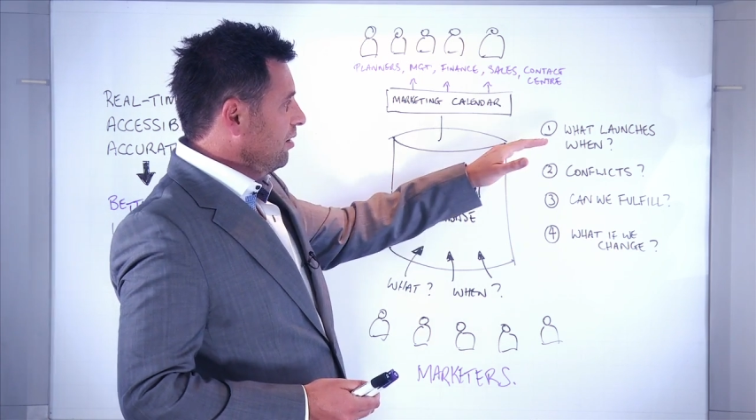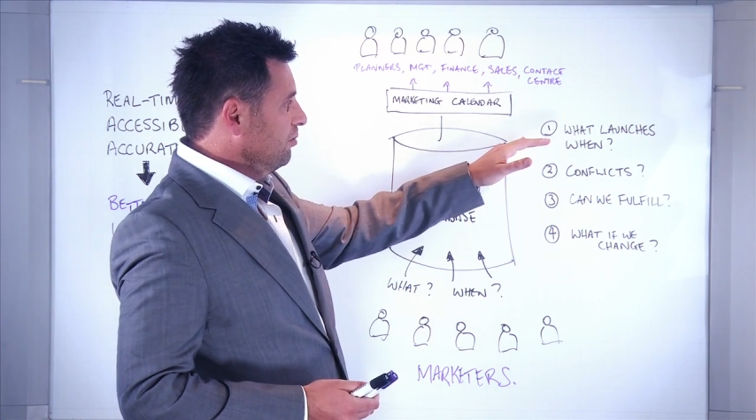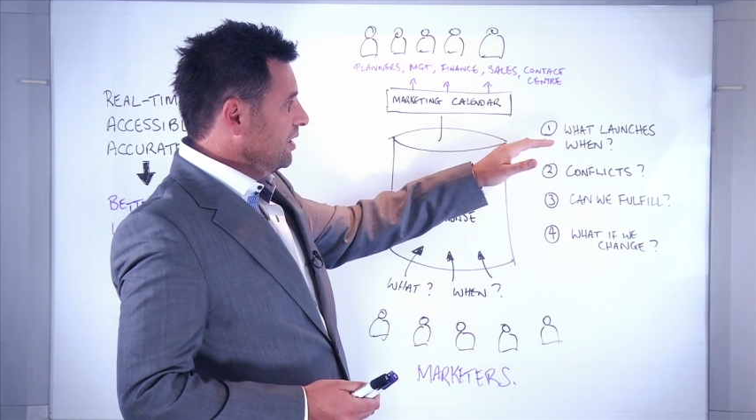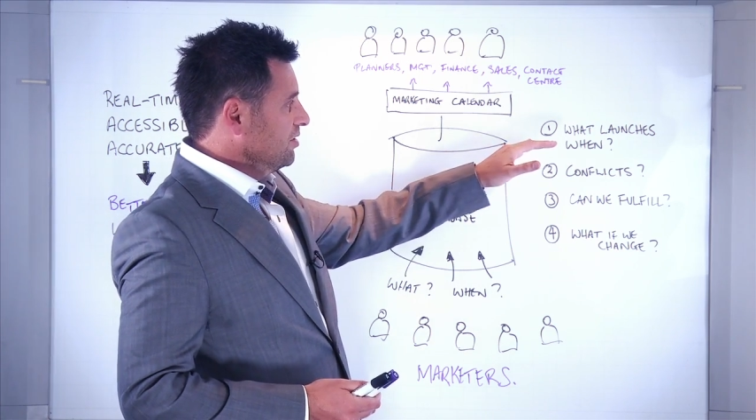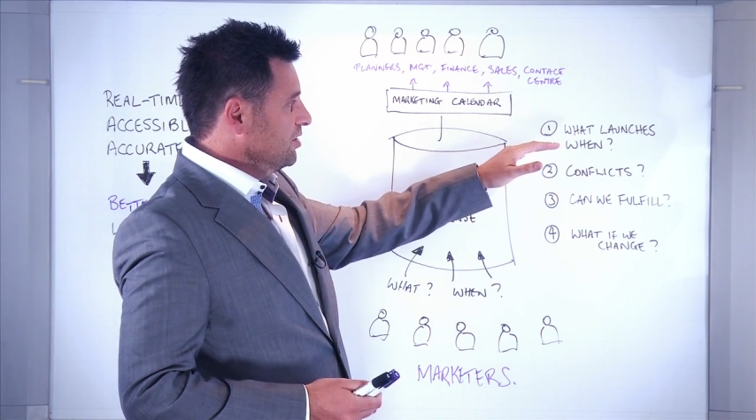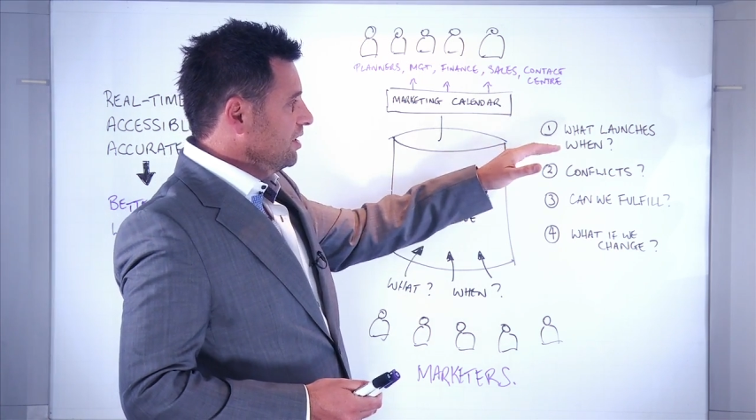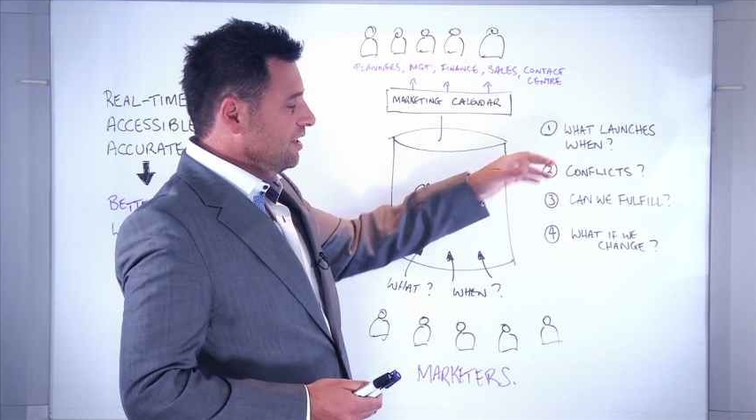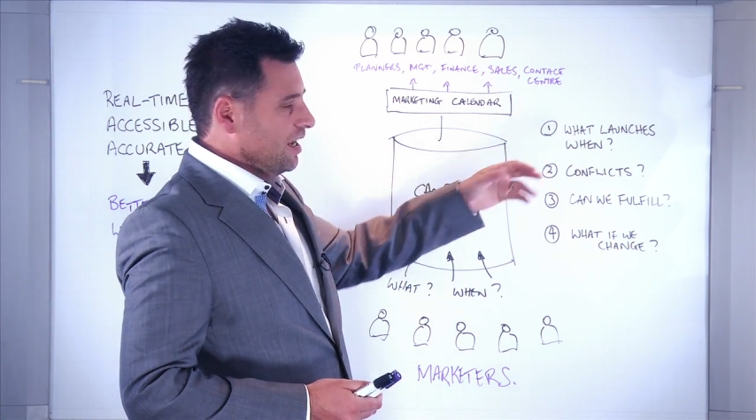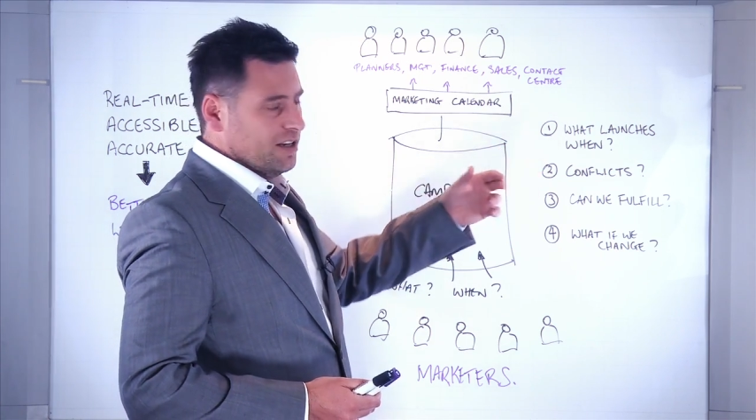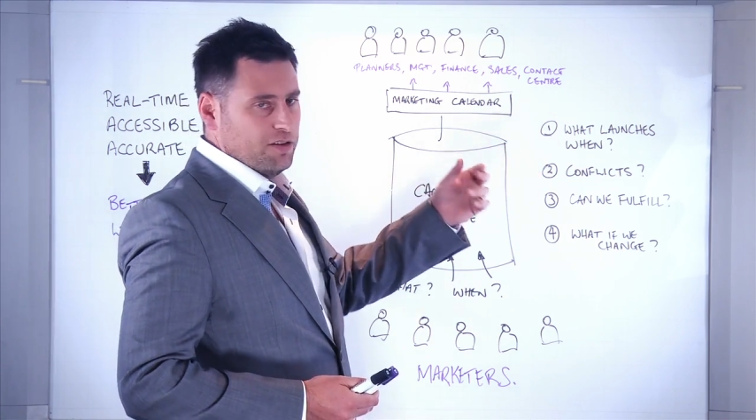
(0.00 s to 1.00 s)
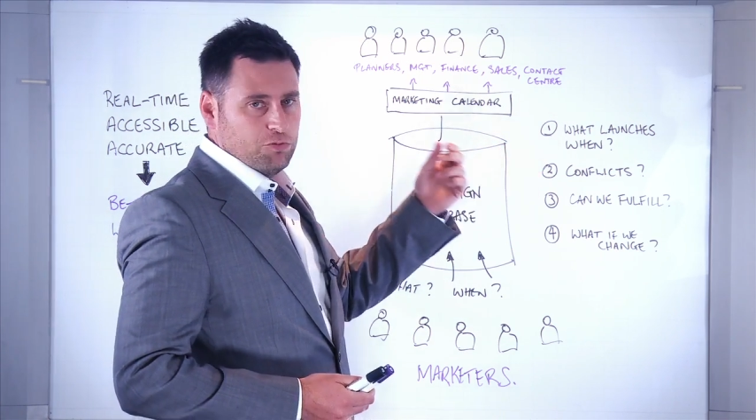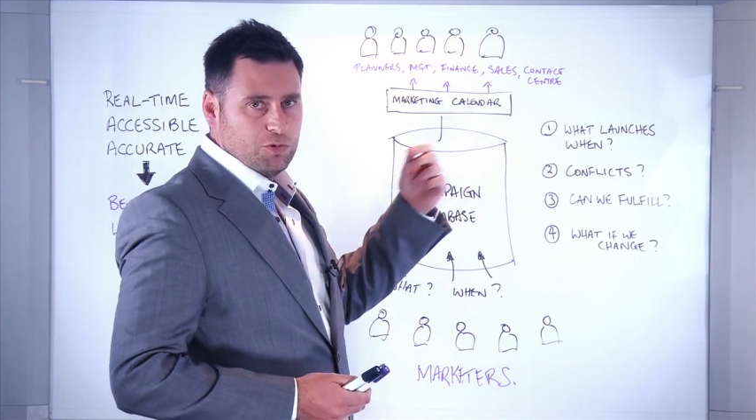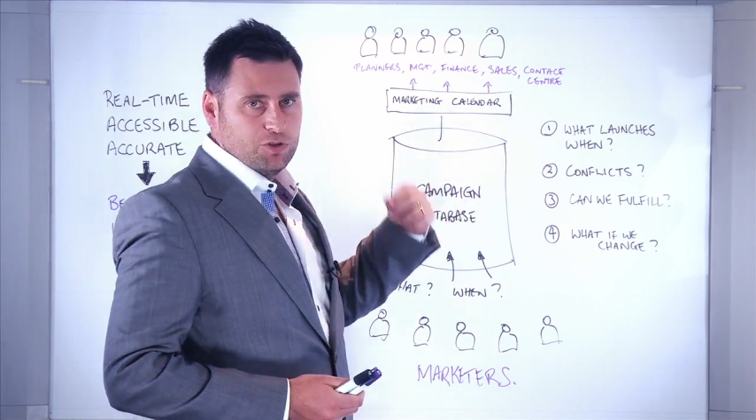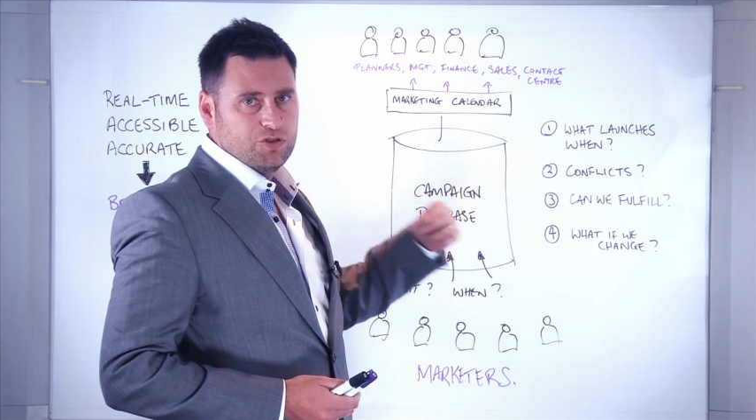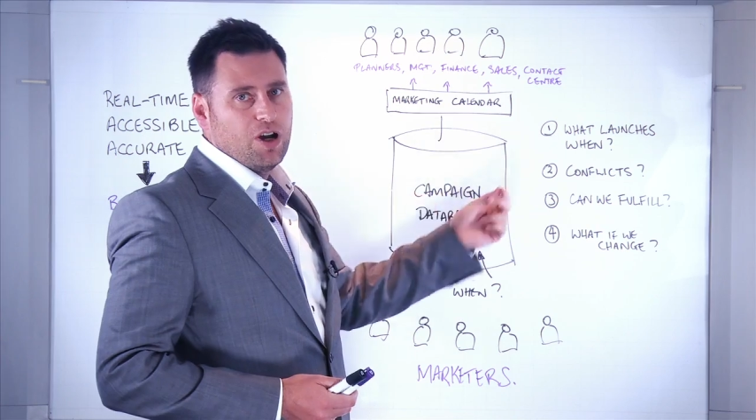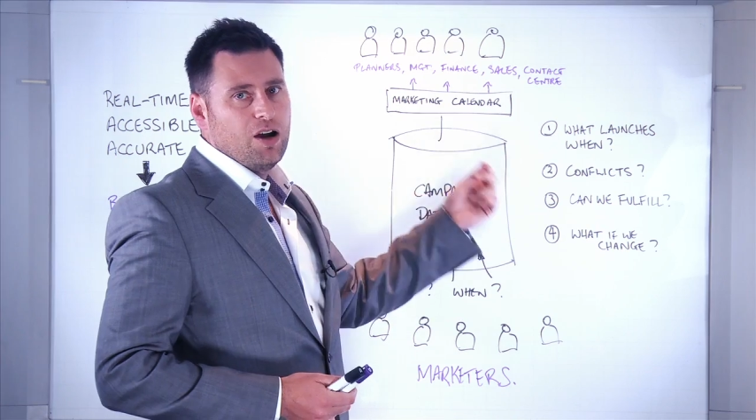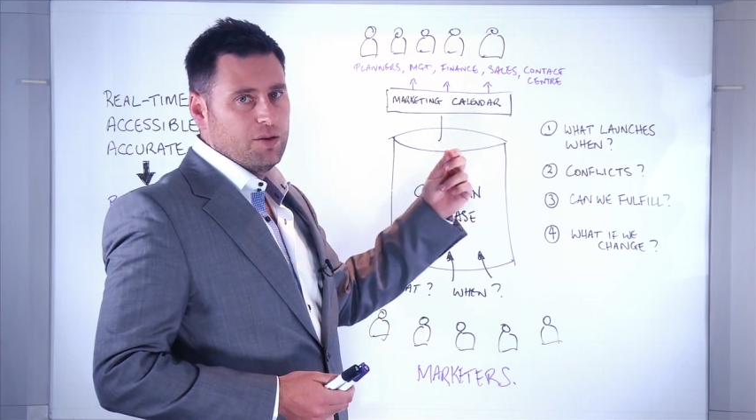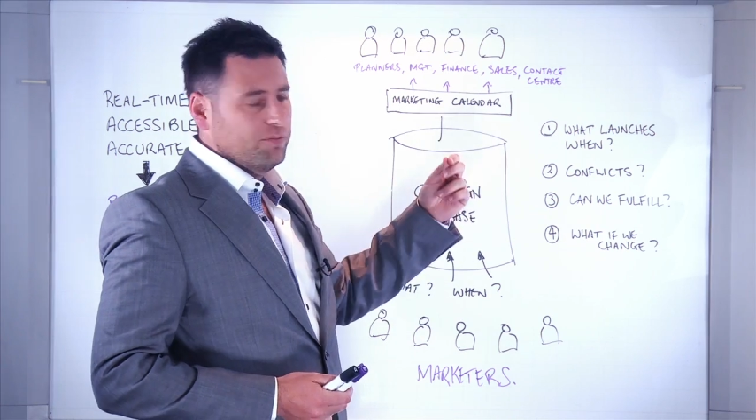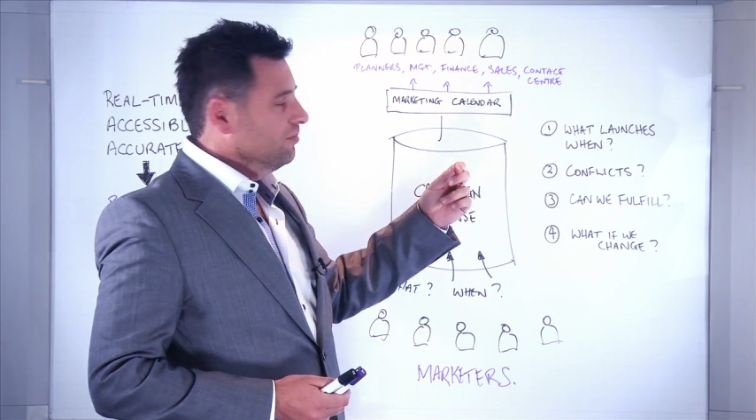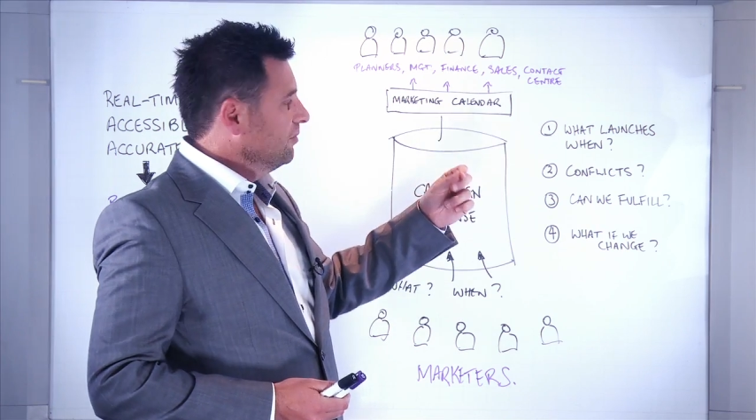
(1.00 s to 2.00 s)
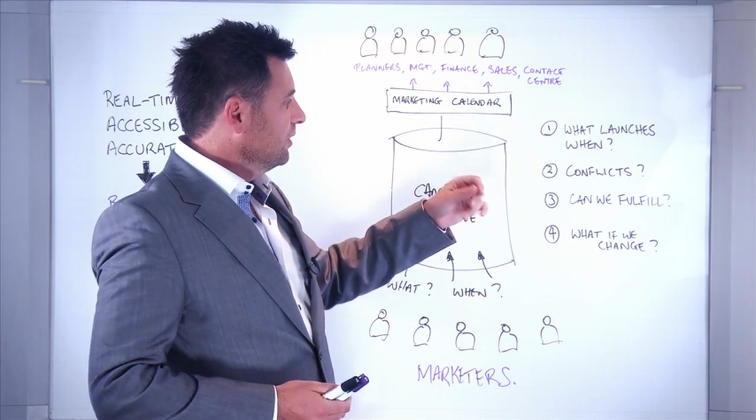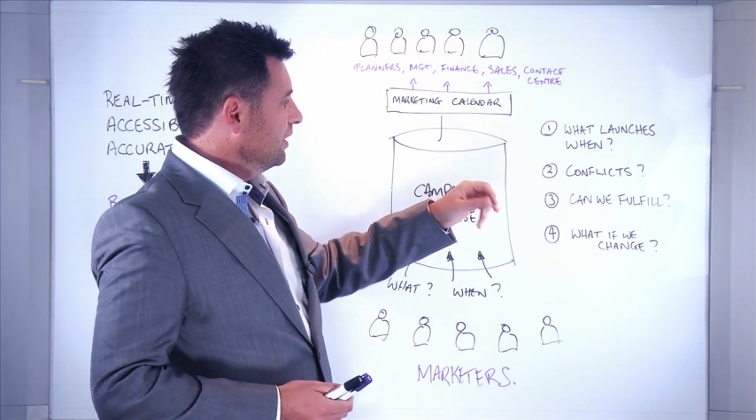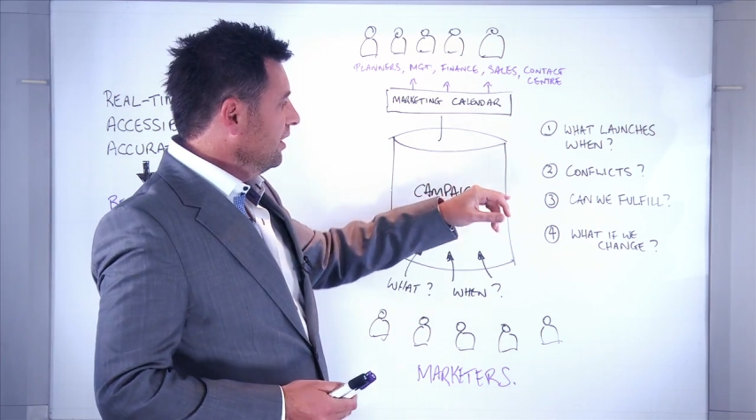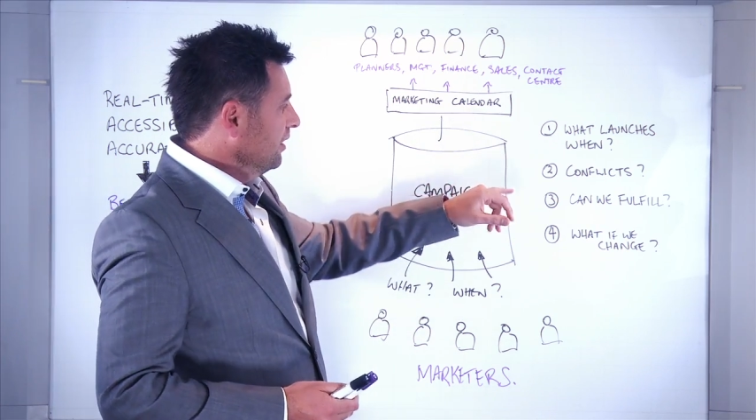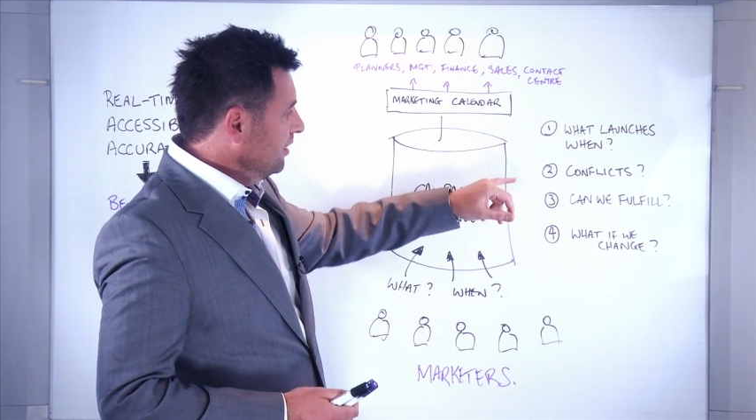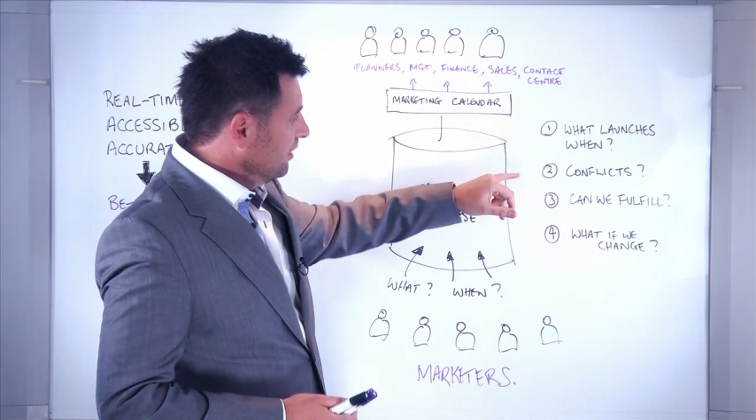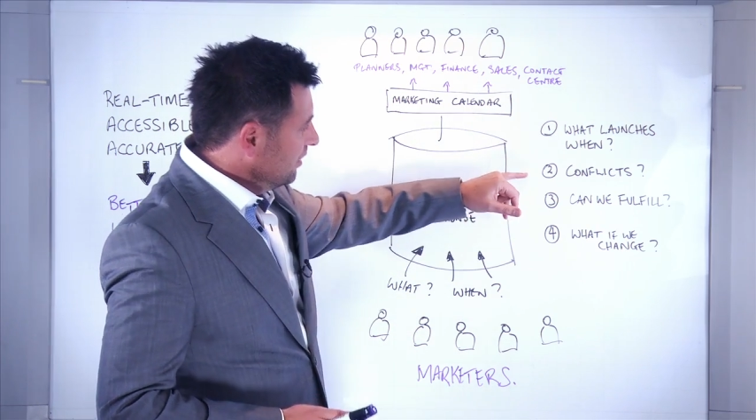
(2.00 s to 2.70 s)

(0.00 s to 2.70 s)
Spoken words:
we can see that in real time. Okay.